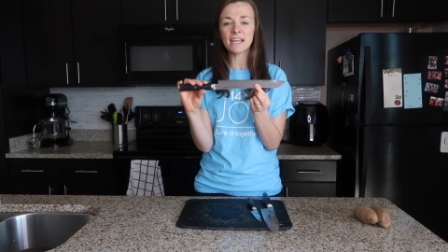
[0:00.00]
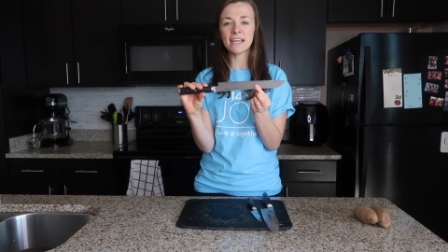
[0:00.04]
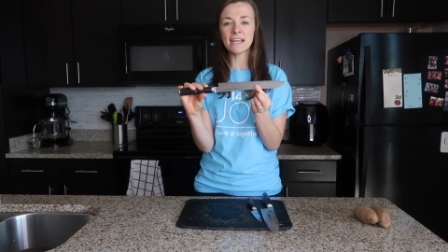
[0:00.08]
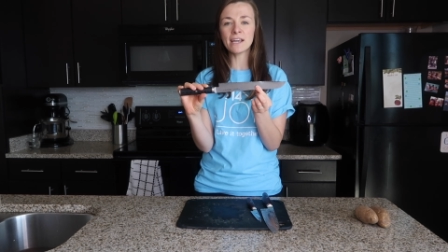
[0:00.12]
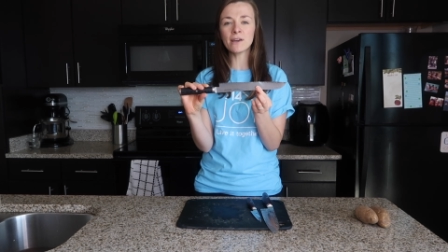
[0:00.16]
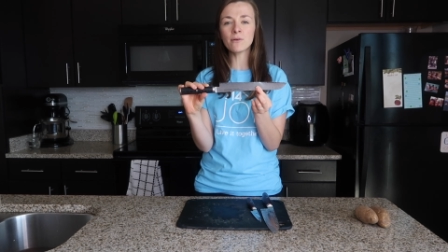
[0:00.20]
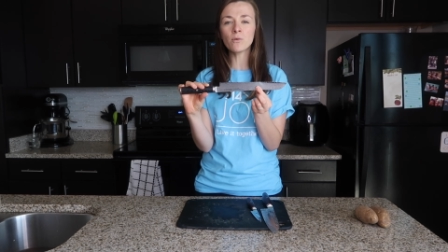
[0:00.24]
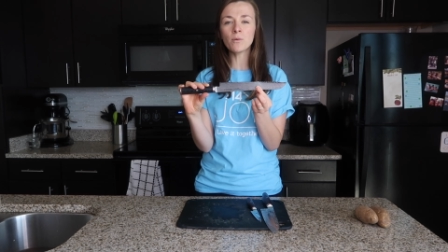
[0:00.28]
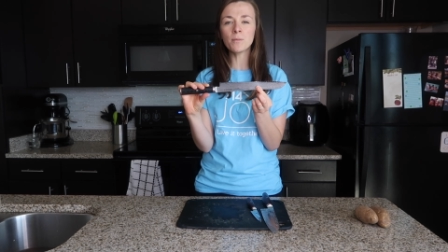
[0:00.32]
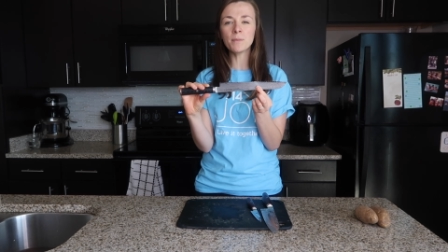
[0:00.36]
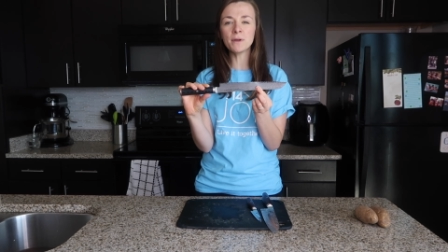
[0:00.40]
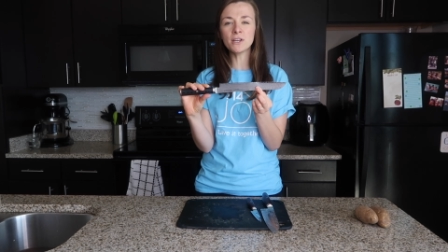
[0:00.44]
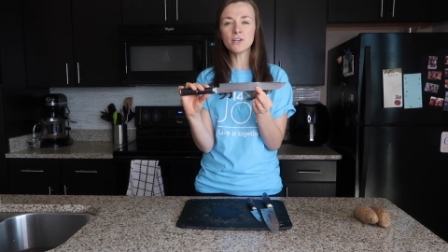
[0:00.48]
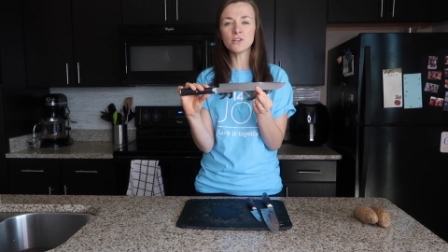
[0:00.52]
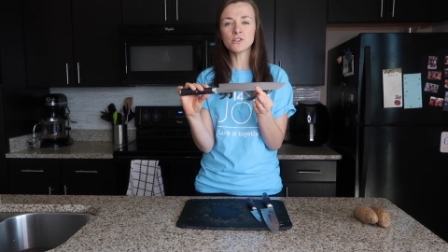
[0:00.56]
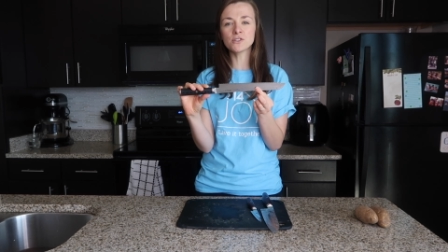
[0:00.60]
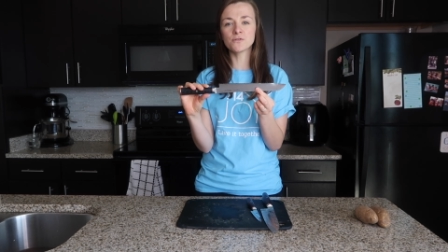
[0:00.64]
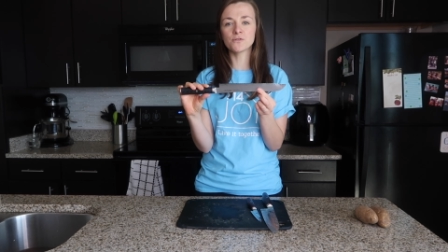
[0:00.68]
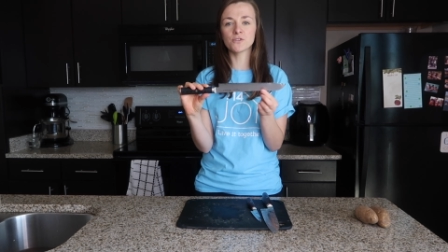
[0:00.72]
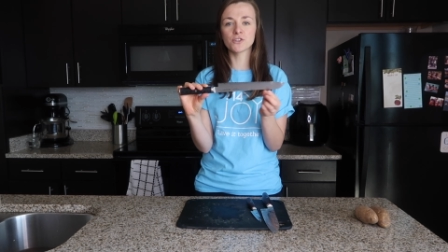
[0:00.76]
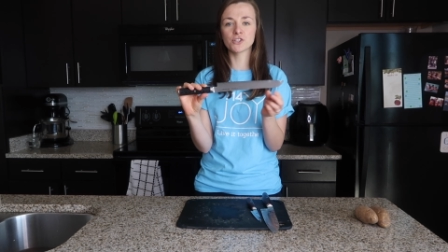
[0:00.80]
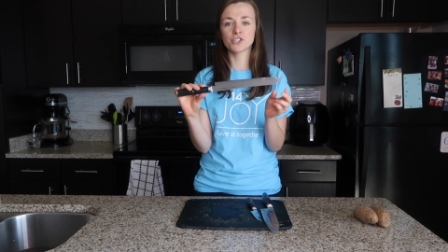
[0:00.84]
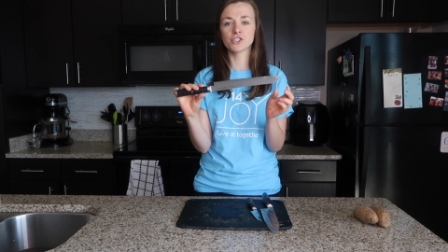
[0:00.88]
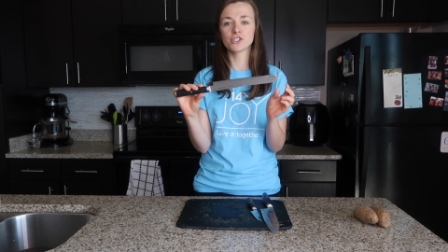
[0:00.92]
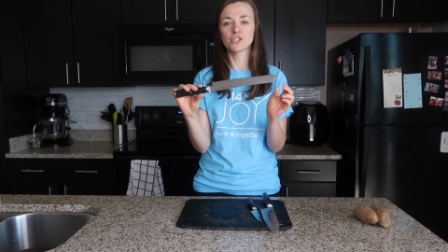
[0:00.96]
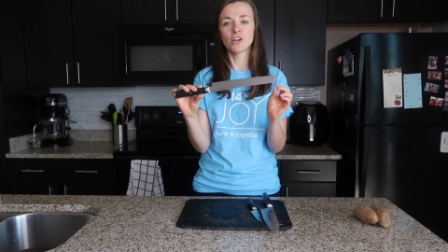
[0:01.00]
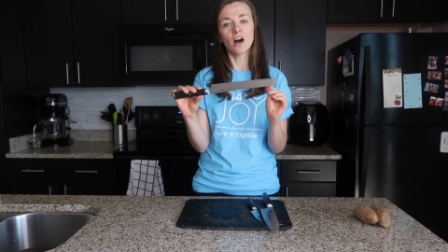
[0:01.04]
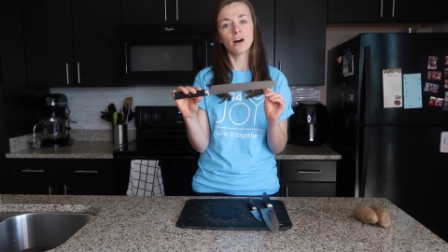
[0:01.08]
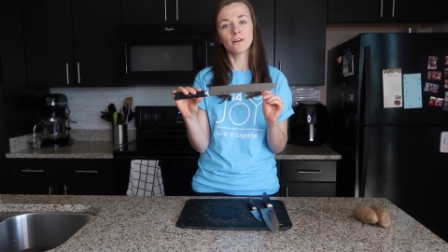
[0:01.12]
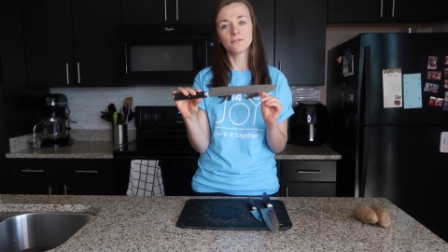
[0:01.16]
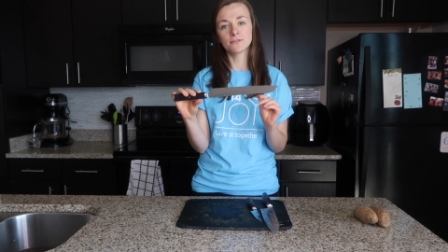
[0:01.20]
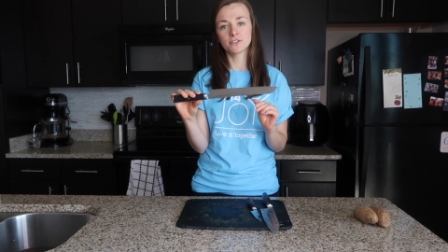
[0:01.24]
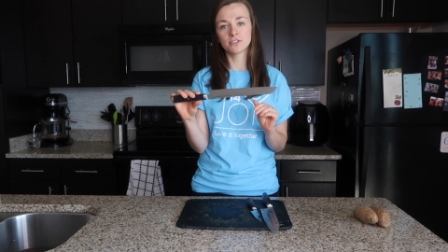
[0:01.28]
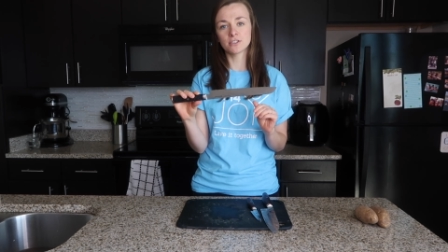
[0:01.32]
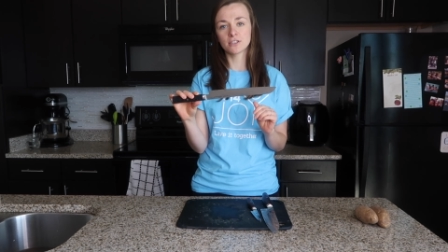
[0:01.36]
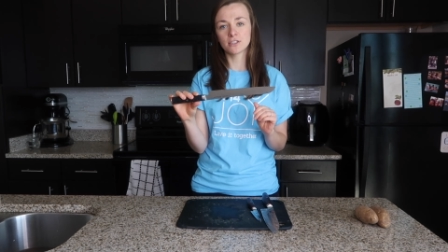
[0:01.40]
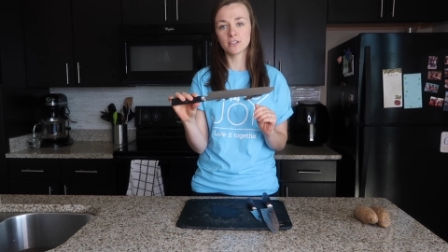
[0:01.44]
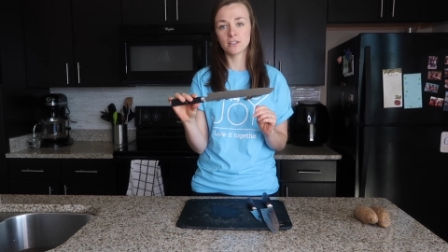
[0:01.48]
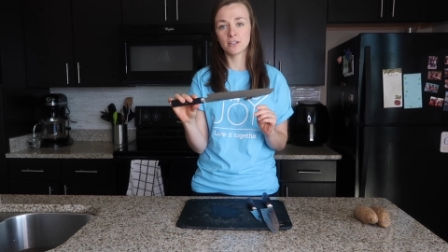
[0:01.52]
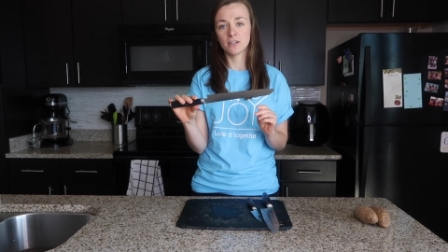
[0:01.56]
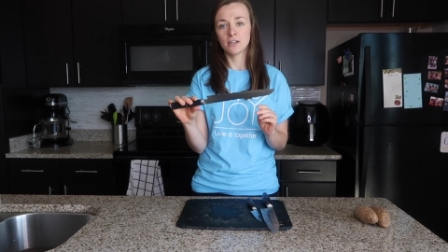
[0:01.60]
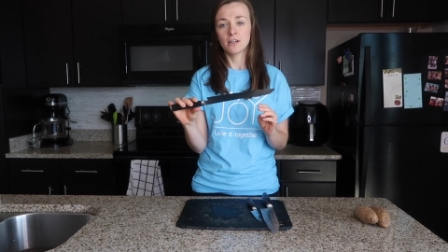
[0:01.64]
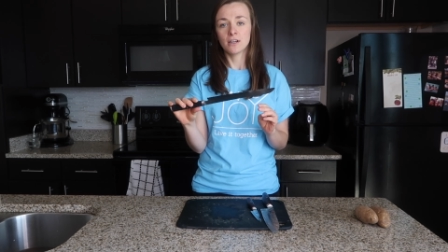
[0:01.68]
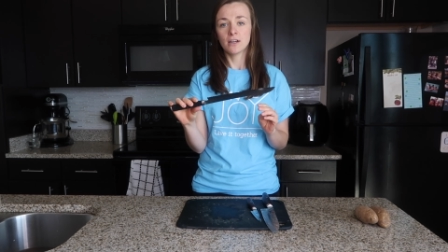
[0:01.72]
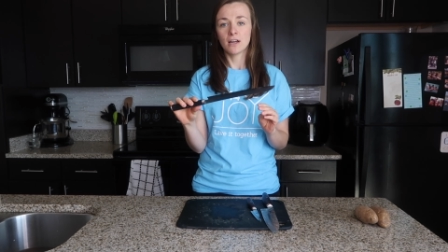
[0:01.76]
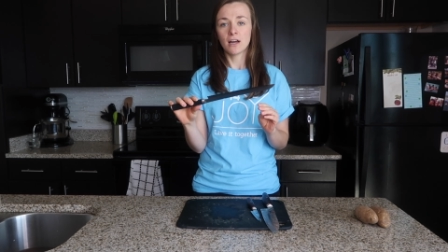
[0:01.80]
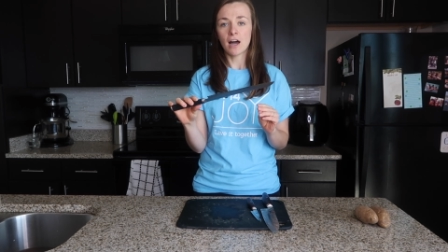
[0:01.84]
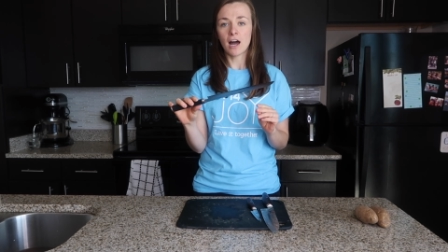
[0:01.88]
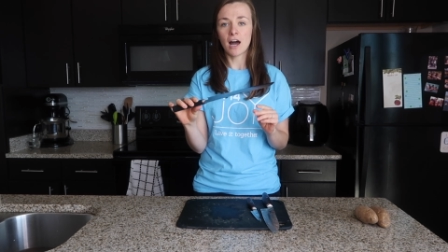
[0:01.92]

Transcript: It will be used for softer